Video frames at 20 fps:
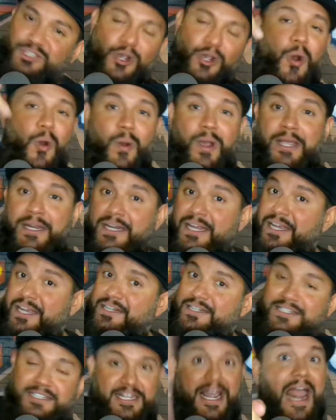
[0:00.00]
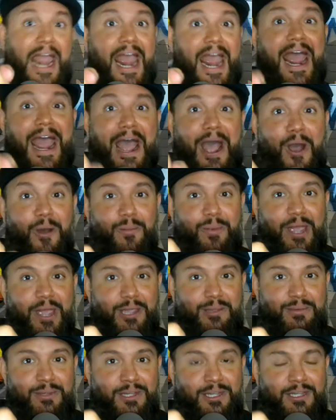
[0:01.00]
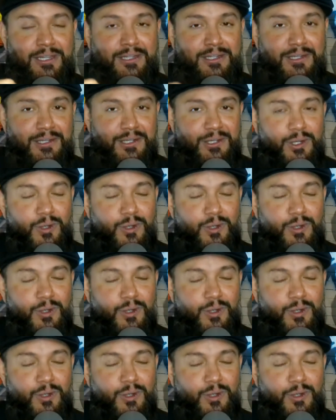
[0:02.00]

going down, baby.